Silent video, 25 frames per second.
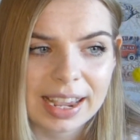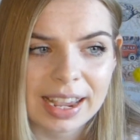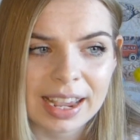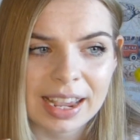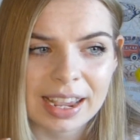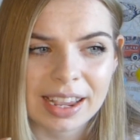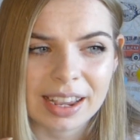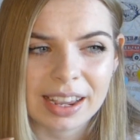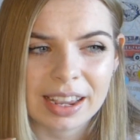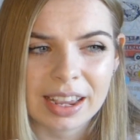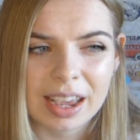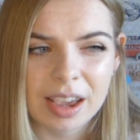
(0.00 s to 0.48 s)

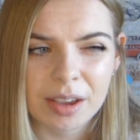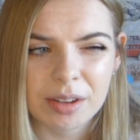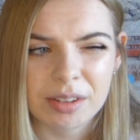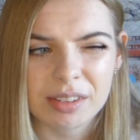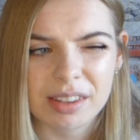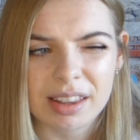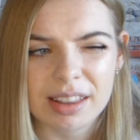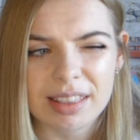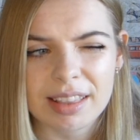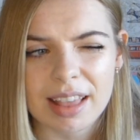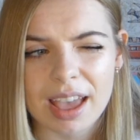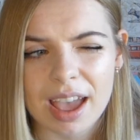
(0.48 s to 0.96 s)
it
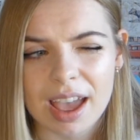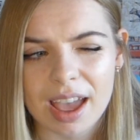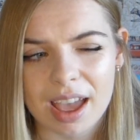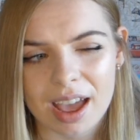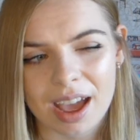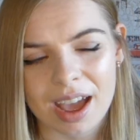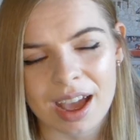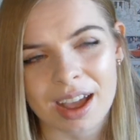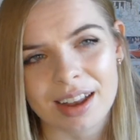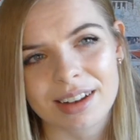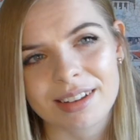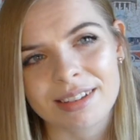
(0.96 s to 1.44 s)
goes in there
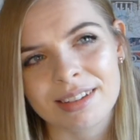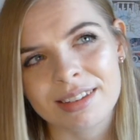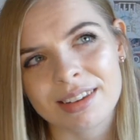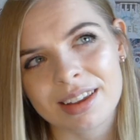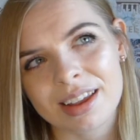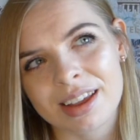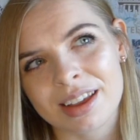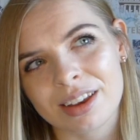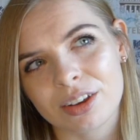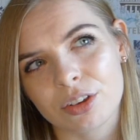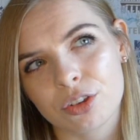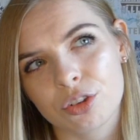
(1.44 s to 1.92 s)
and
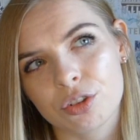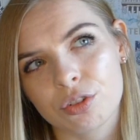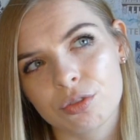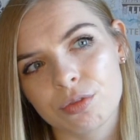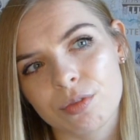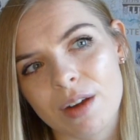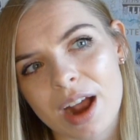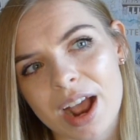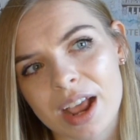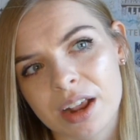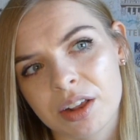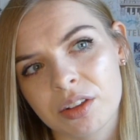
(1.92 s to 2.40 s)
it
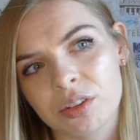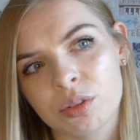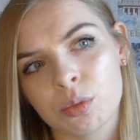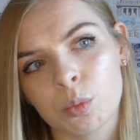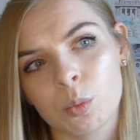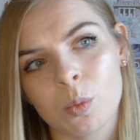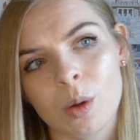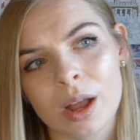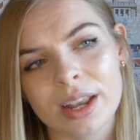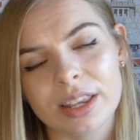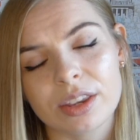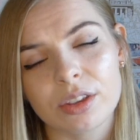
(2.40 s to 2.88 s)
tracks
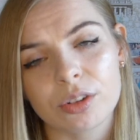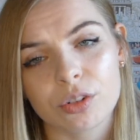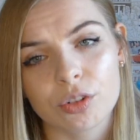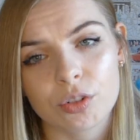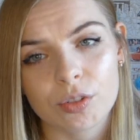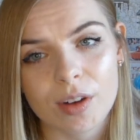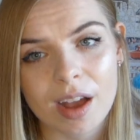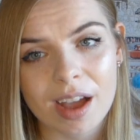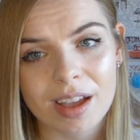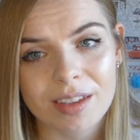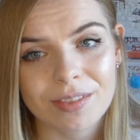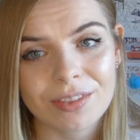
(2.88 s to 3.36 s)
when you're
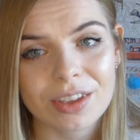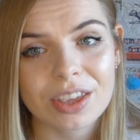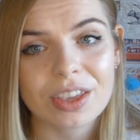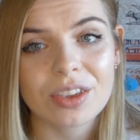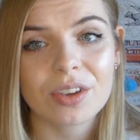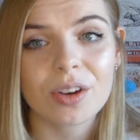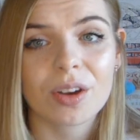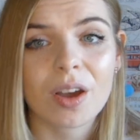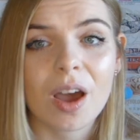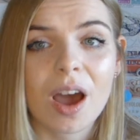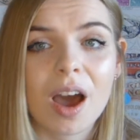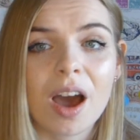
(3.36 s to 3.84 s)
driving
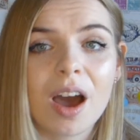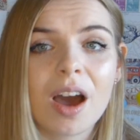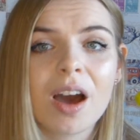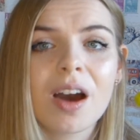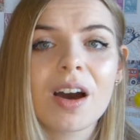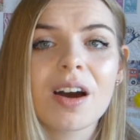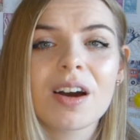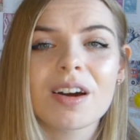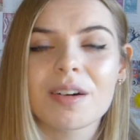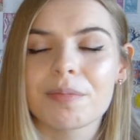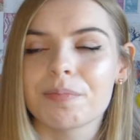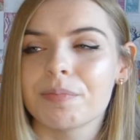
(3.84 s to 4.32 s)
your
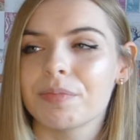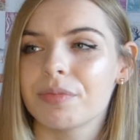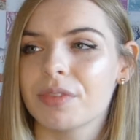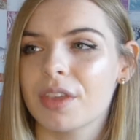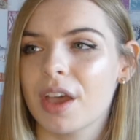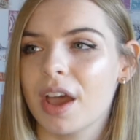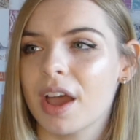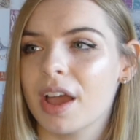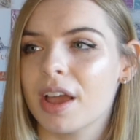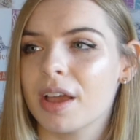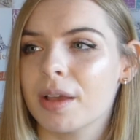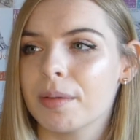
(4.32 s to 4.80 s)
car,
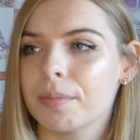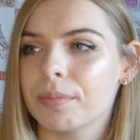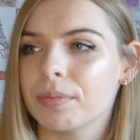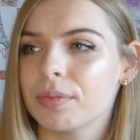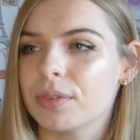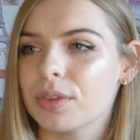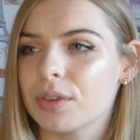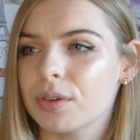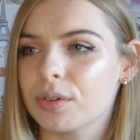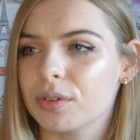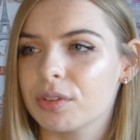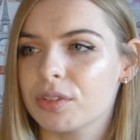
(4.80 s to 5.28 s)
Um,
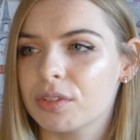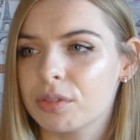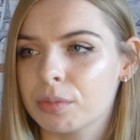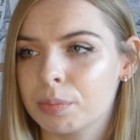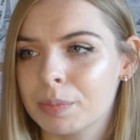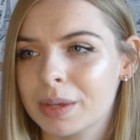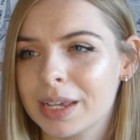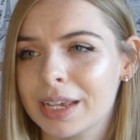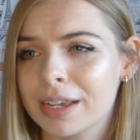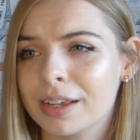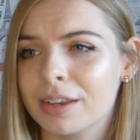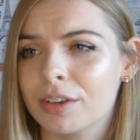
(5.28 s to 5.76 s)
your
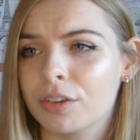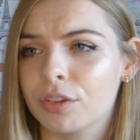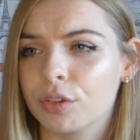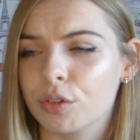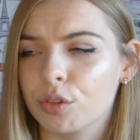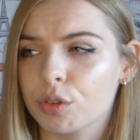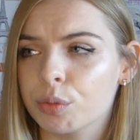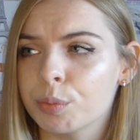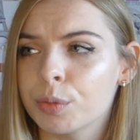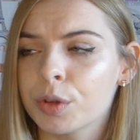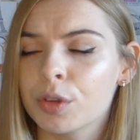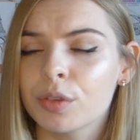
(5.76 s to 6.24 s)
speed, your
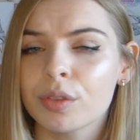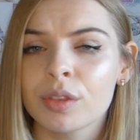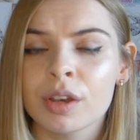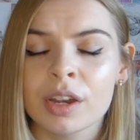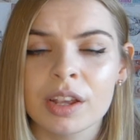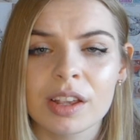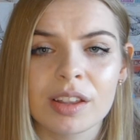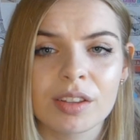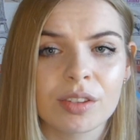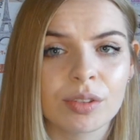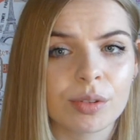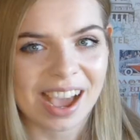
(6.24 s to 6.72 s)

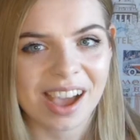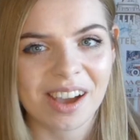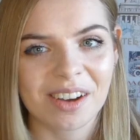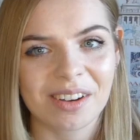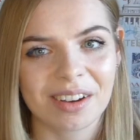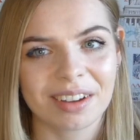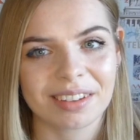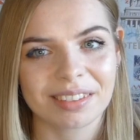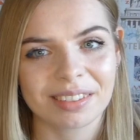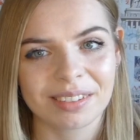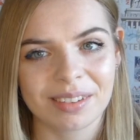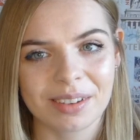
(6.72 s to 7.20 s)
smoothness.
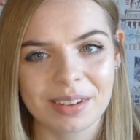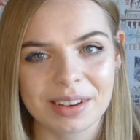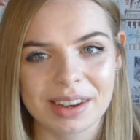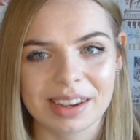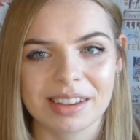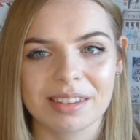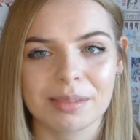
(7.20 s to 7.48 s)
Now I thought I'd